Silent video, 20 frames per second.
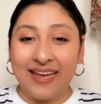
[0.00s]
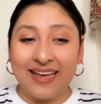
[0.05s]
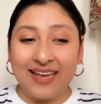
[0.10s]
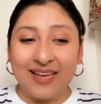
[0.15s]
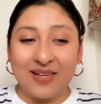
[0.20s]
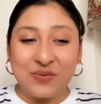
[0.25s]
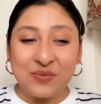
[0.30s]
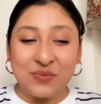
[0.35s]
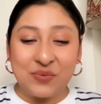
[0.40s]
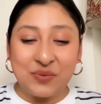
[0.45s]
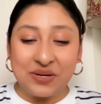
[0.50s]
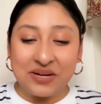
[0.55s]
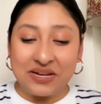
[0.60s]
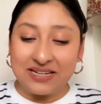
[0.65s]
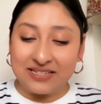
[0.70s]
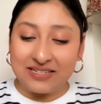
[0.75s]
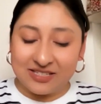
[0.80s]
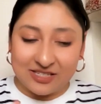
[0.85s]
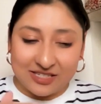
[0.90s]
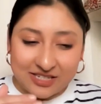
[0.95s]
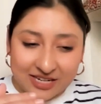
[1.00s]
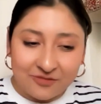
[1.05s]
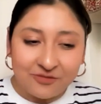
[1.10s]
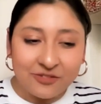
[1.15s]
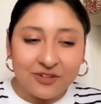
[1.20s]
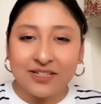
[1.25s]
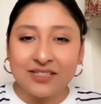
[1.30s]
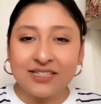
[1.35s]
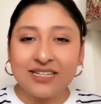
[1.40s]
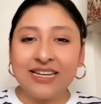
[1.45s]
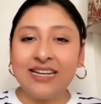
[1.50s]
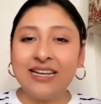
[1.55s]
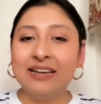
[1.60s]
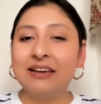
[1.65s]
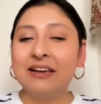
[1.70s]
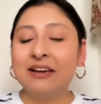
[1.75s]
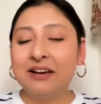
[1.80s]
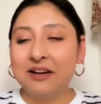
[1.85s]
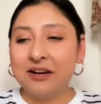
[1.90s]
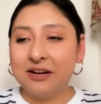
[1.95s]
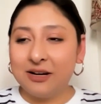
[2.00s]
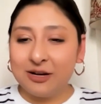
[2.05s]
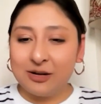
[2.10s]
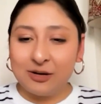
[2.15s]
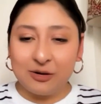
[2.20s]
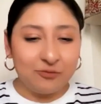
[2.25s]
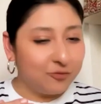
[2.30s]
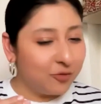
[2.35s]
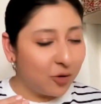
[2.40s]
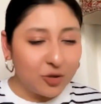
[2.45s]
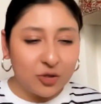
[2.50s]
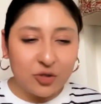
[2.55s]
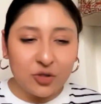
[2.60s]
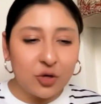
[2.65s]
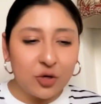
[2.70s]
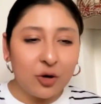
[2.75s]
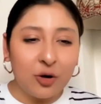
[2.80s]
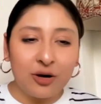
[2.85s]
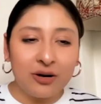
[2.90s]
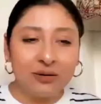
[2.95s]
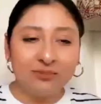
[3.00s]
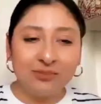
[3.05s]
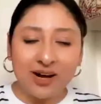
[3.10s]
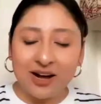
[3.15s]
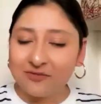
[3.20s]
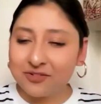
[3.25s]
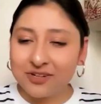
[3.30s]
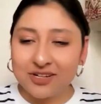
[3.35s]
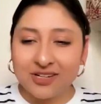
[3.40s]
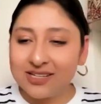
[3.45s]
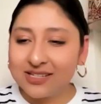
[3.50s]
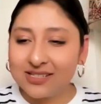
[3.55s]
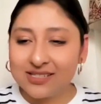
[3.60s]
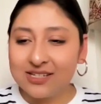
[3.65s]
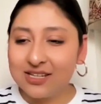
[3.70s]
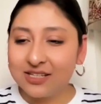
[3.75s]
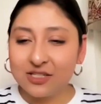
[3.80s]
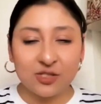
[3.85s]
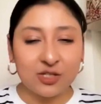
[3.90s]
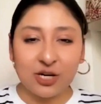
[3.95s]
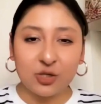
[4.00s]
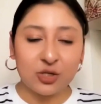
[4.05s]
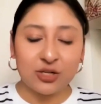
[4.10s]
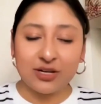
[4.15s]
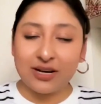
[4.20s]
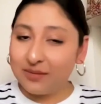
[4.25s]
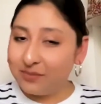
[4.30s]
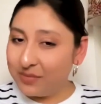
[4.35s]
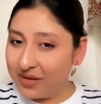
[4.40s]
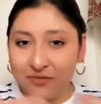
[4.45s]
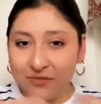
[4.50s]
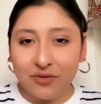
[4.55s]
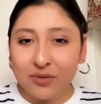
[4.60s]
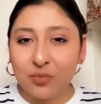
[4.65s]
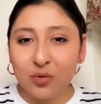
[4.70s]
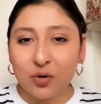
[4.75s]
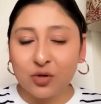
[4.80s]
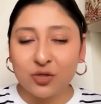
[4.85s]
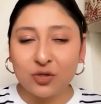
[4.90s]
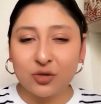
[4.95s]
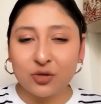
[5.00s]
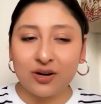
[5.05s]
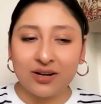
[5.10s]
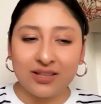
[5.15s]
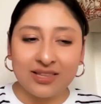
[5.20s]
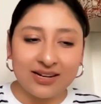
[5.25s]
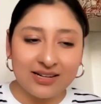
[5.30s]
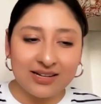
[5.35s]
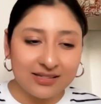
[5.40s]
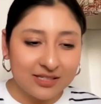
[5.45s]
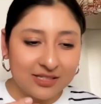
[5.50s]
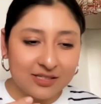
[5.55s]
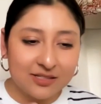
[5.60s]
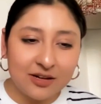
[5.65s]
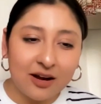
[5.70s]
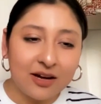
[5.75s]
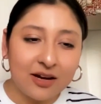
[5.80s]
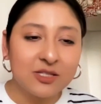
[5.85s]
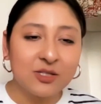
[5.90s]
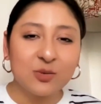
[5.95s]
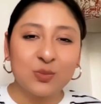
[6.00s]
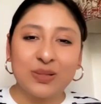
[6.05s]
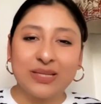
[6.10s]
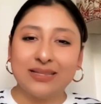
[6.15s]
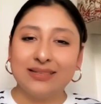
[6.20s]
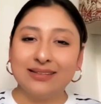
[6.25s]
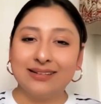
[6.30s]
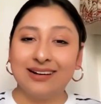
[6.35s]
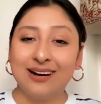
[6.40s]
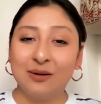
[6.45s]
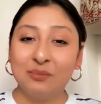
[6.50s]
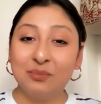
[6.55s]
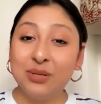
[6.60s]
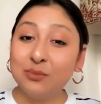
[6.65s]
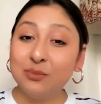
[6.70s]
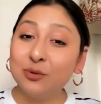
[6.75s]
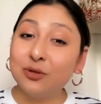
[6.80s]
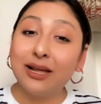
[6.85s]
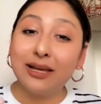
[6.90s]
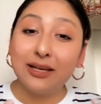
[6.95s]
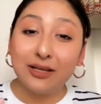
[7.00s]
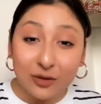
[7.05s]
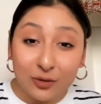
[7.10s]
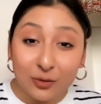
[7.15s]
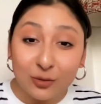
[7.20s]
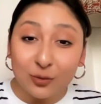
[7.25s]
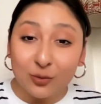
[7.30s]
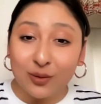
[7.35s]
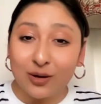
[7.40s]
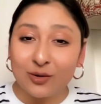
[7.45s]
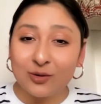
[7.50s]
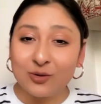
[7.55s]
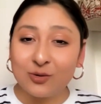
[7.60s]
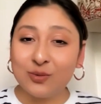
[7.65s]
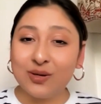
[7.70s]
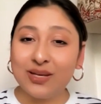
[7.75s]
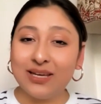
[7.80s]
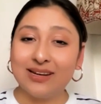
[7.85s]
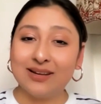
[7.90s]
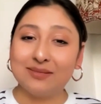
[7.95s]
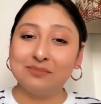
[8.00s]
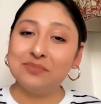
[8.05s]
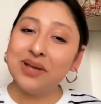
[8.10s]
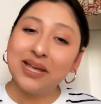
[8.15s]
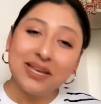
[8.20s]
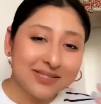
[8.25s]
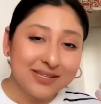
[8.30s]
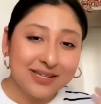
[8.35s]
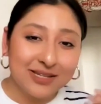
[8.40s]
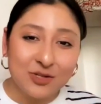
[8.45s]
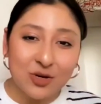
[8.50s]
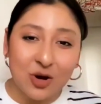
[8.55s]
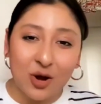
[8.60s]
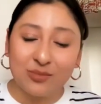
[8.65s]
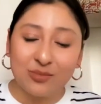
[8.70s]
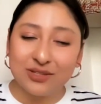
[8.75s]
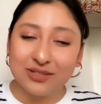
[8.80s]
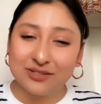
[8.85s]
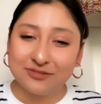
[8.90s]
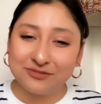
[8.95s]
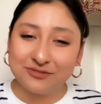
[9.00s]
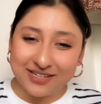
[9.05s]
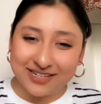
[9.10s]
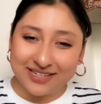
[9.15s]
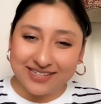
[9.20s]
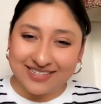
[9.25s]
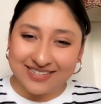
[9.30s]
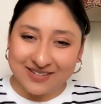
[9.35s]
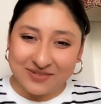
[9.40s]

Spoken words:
And it definitely, for sure, after this discussion, I'm even more sure that it starts with people like you who are doing an amazing job in the field.